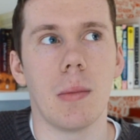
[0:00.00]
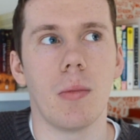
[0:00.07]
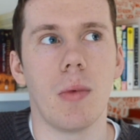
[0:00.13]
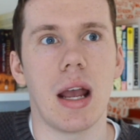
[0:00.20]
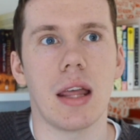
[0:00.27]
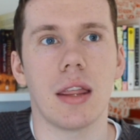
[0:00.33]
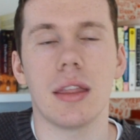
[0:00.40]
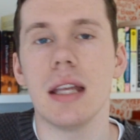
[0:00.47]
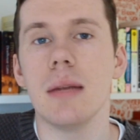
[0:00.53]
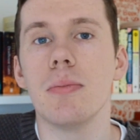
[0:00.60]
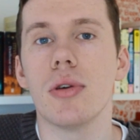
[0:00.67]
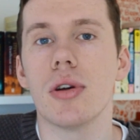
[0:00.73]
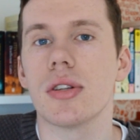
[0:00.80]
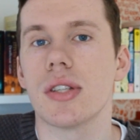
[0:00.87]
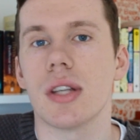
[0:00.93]
Where thin
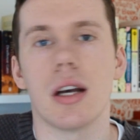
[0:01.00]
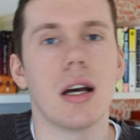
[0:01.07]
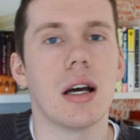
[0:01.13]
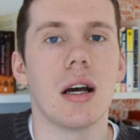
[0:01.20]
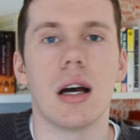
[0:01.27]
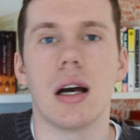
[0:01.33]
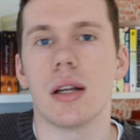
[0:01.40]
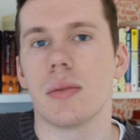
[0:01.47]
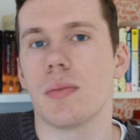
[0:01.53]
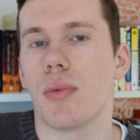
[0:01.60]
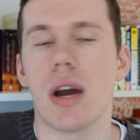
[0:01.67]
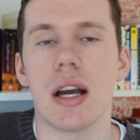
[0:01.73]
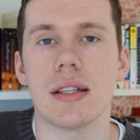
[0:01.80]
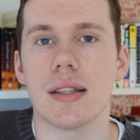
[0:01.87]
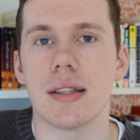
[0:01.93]
books are
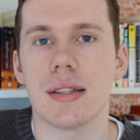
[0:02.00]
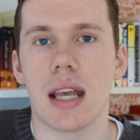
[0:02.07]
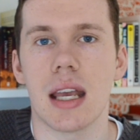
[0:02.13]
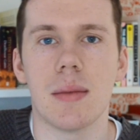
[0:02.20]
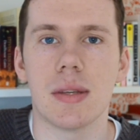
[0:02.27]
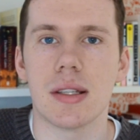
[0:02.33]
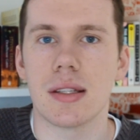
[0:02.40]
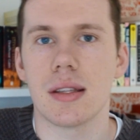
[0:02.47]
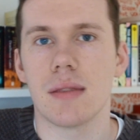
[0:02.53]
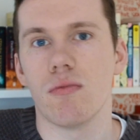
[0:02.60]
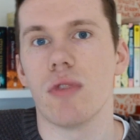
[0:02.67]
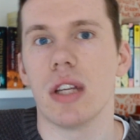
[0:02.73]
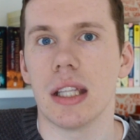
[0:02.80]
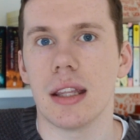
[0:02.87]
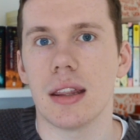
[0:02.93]
priced the same as
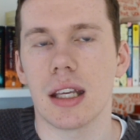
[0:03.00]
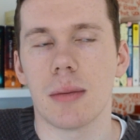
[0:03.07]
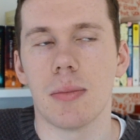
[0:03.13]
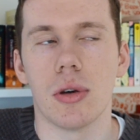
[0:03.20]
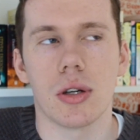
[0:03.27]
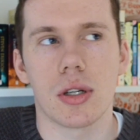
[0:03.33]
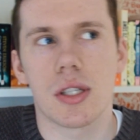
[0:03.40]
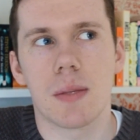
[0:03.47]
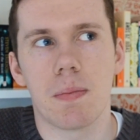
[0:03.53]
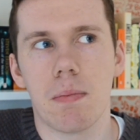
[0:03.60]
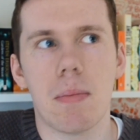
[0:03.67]
really thick books.